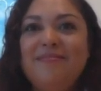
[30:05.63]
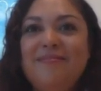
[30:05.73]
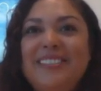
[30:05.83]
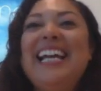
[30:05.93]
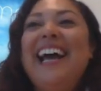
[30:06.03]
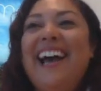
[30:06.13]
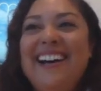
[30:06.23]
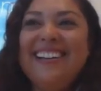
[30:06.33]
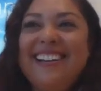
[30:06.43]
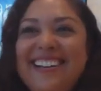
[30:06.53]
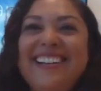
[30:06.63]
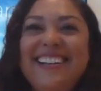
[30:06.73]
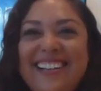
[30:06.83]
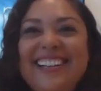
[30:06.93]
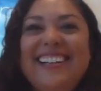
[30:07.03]

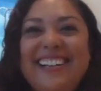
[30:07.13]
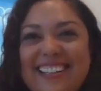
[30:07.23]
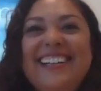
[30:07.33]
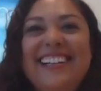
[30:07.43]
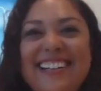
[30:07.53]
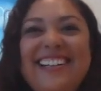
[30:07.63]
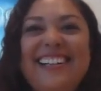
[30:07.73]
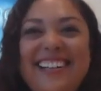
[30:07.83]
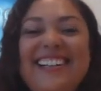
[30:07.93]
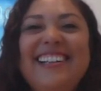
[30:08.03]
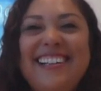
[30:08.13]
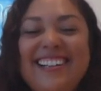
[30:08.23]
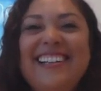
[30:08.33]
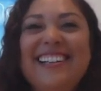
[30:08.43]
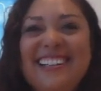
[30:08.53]

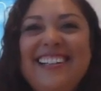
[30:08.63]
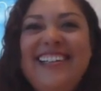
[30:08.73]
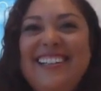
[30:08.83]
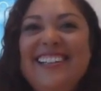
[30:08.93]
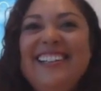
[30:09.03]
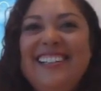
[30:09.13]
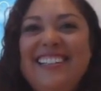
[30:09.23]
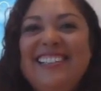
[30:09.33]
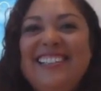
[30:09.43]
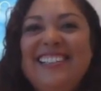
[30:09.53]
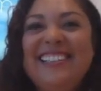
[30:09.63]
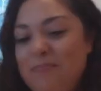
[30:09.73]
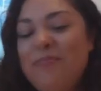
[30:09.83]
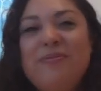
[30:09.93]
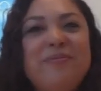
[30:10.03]

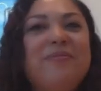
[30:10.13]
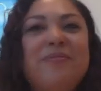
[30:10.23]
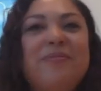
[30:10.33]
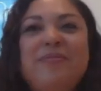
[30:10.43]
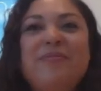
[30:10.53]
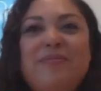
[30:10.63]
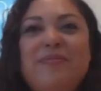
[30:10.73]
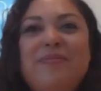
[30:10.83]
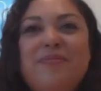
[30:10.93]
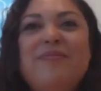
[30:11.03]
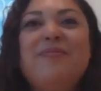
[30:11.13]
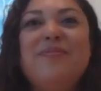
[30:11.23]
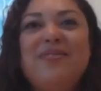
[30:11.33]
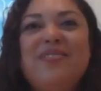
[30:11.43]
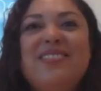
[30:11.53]

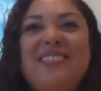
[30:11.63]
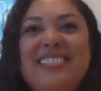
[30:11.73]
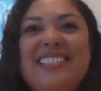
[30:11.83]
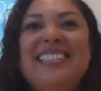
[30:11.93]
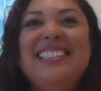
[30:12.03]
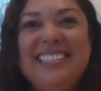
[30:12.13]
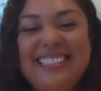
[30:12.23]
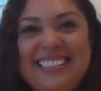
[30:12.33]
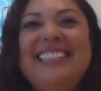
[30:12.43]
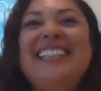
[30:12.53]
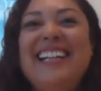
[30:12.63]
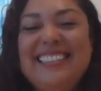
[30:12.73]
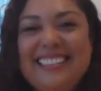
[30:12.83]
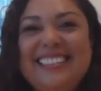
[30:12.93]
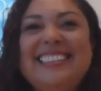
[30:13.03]

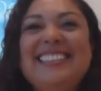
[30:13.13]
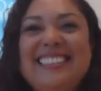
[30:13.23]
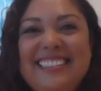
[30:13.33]
(not speaking)